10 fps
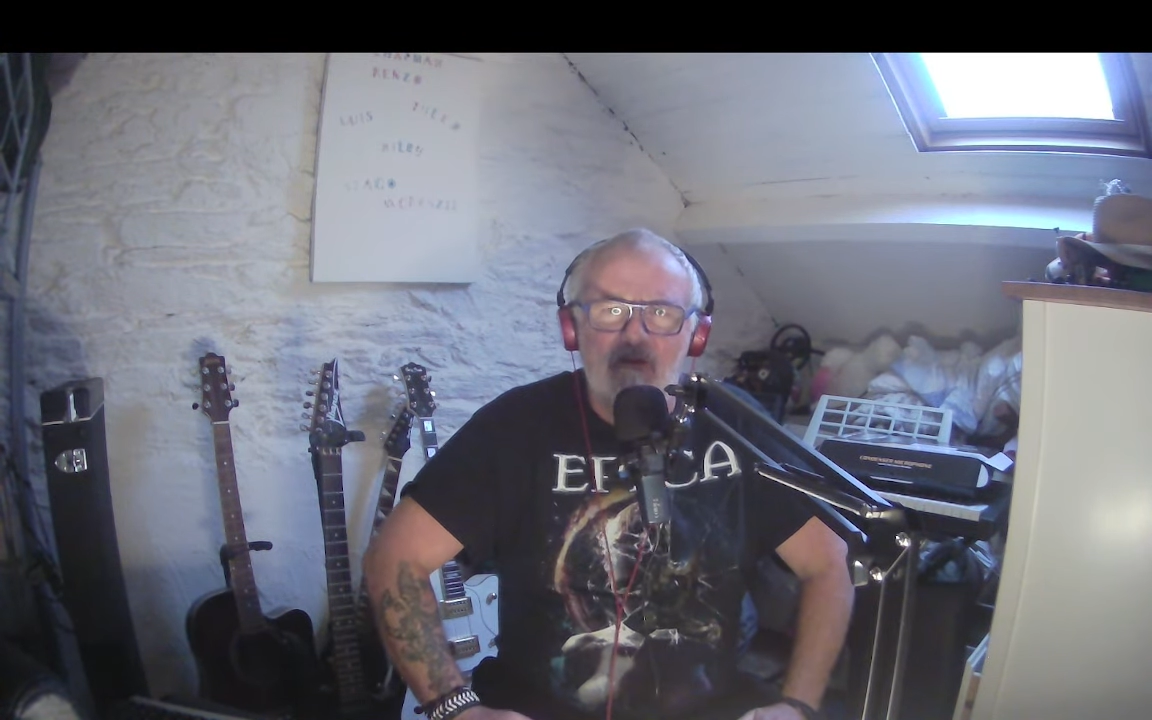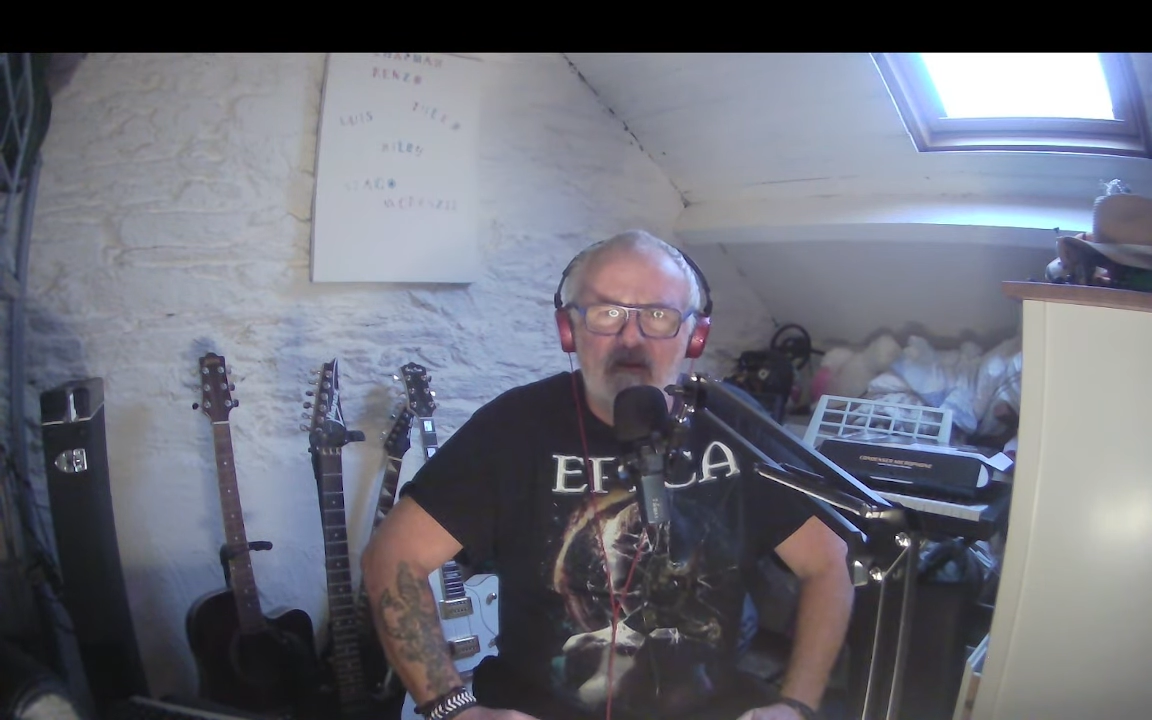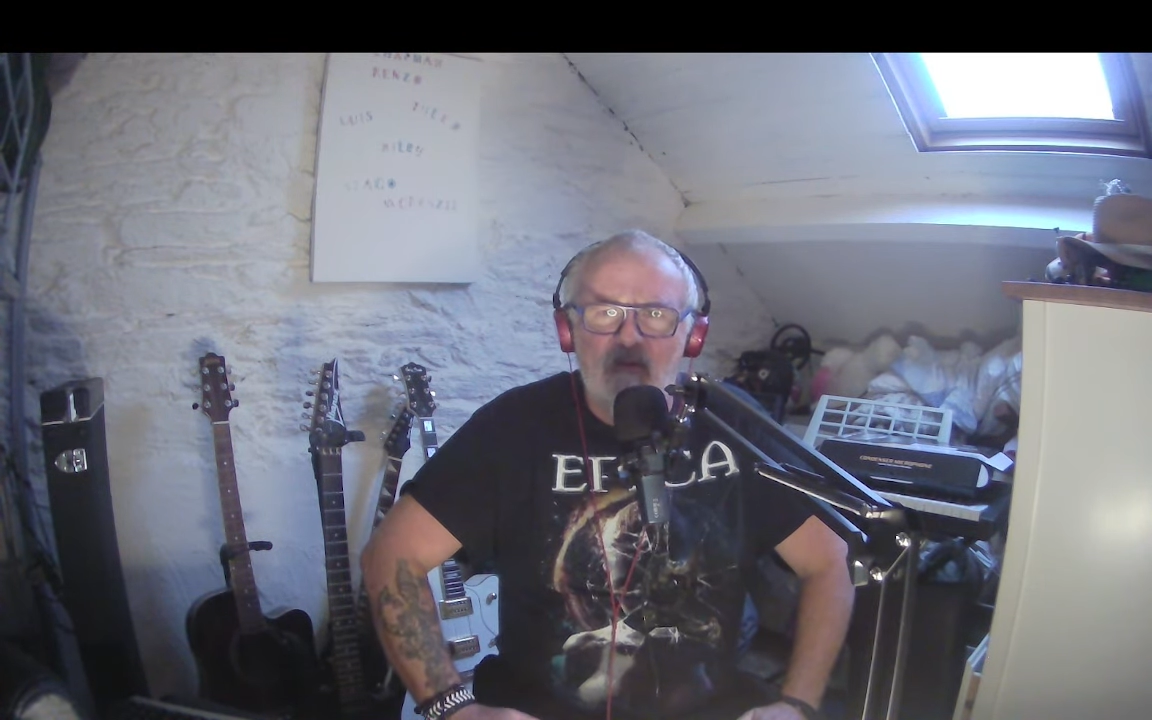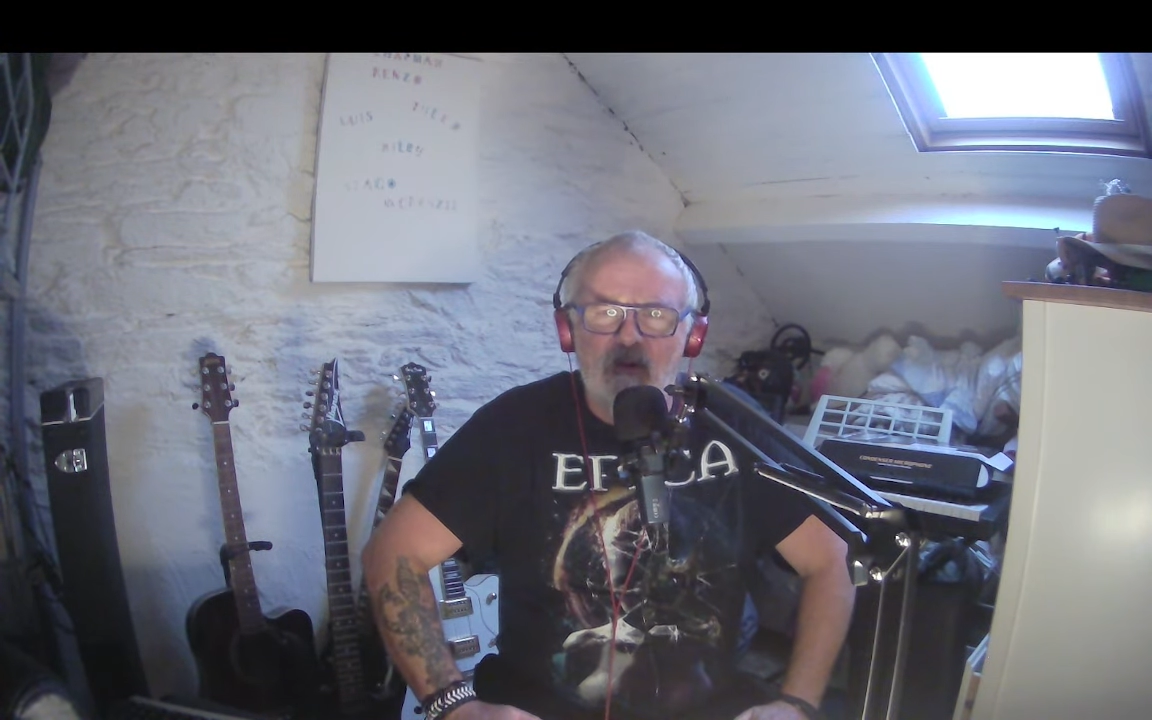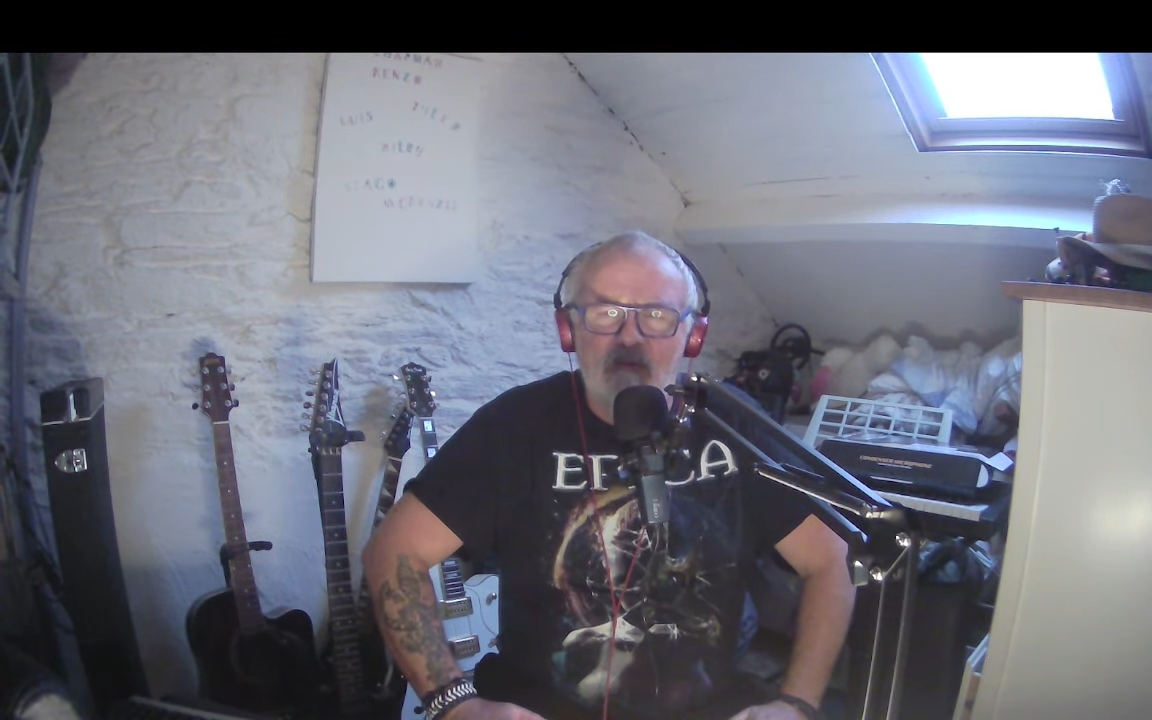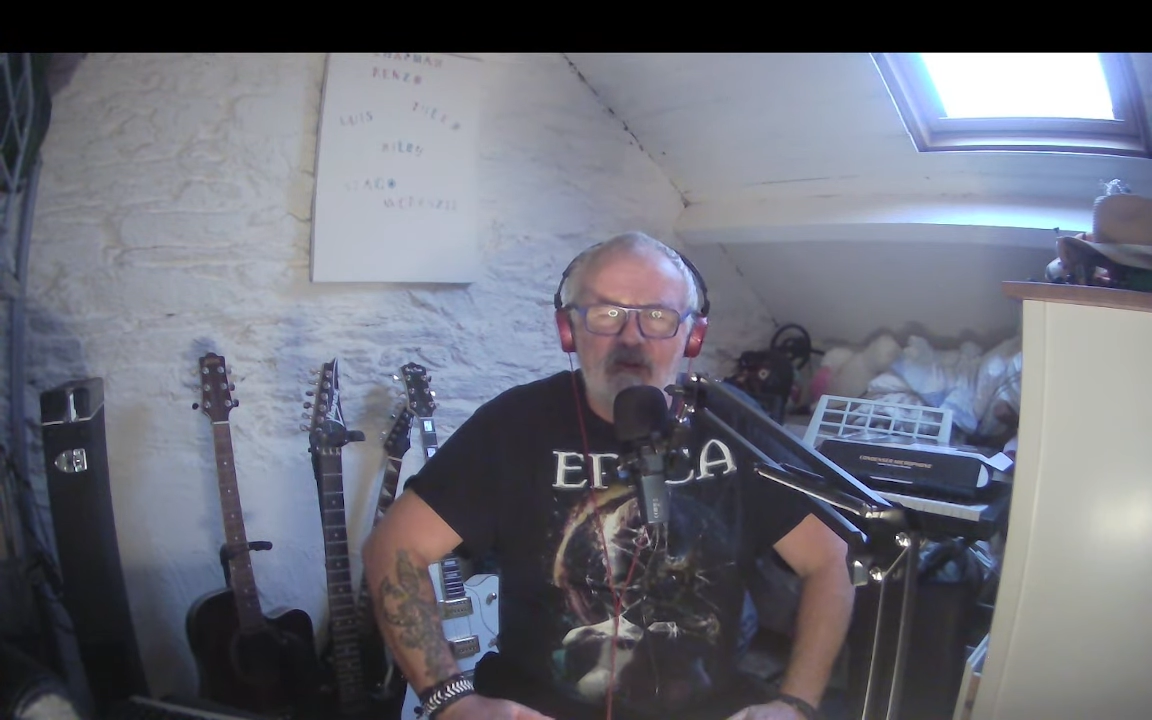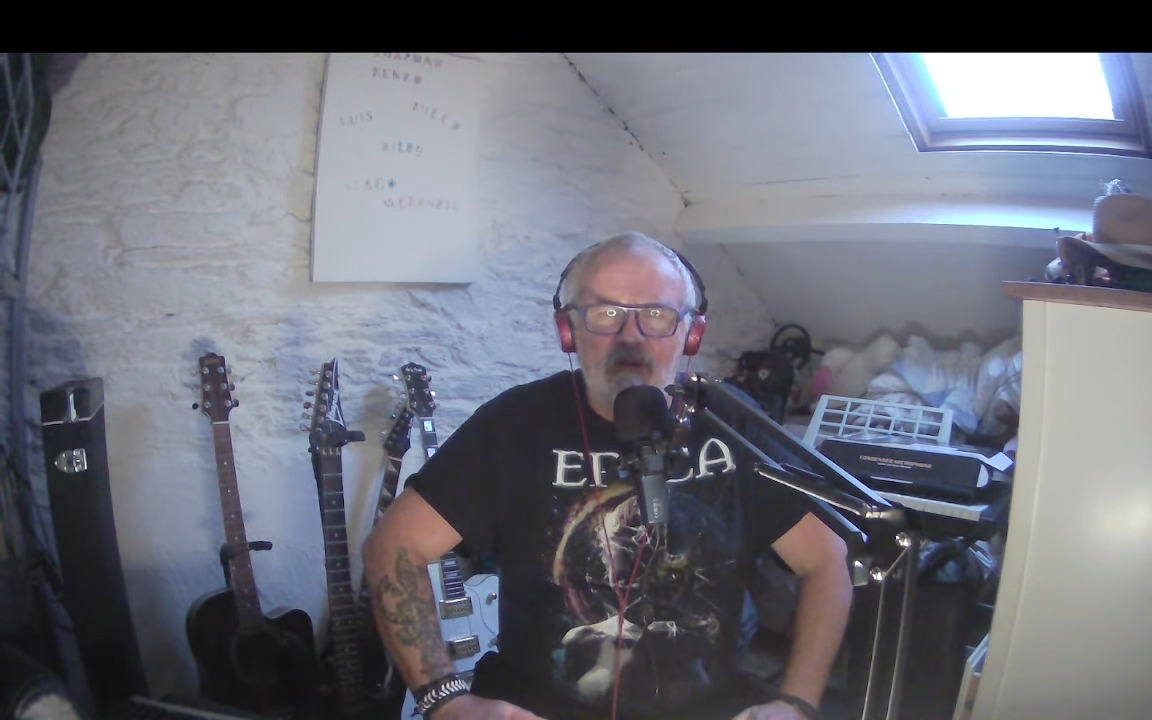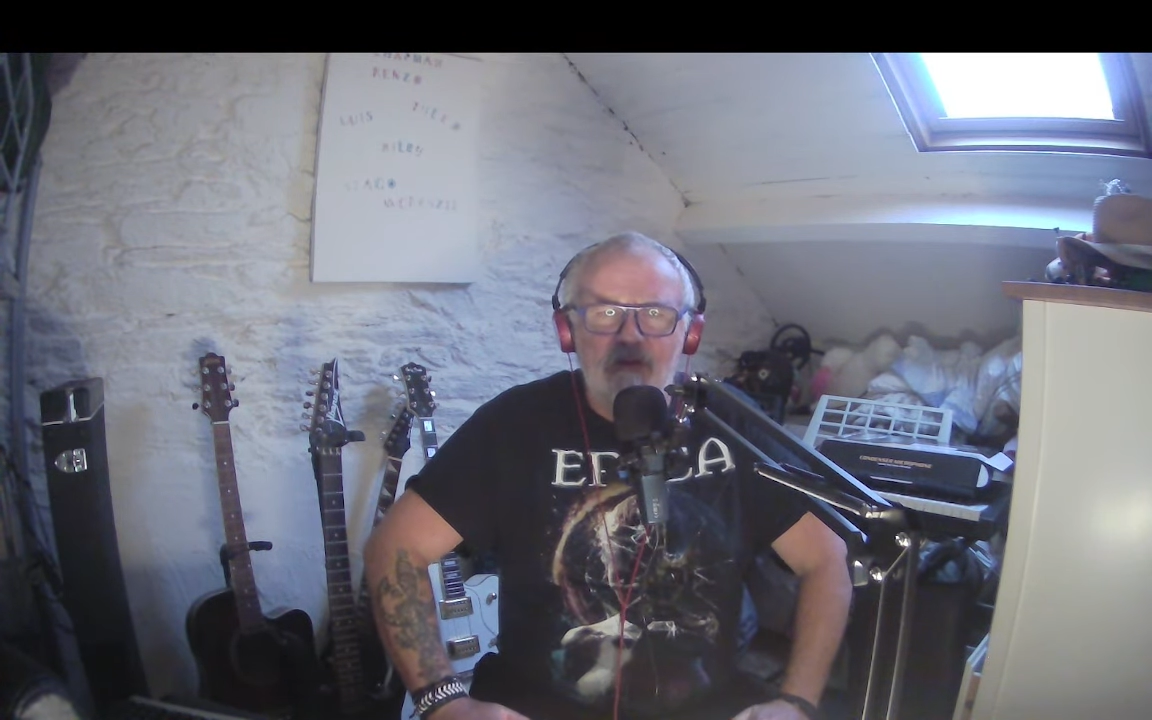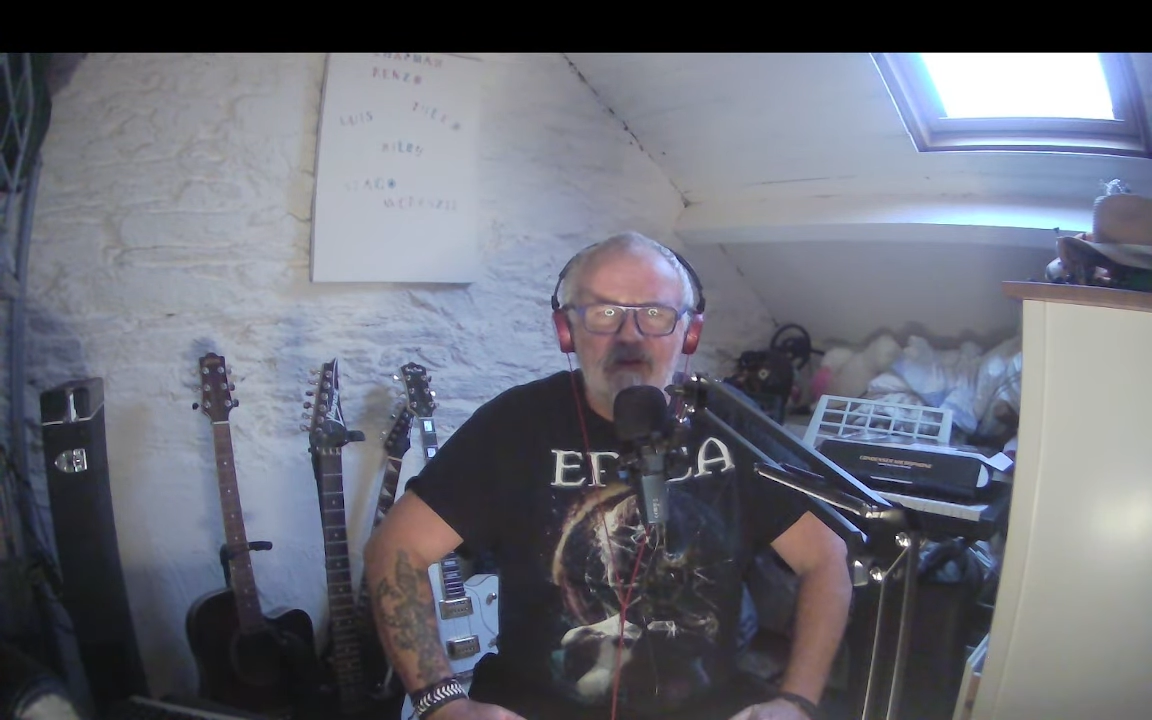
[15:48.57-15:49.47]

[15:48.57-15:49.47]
of what I've already